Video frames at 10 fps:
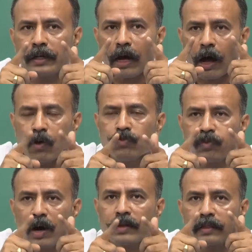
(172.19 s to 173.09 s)
how
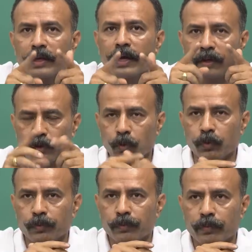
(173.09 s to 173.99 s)
far they can go.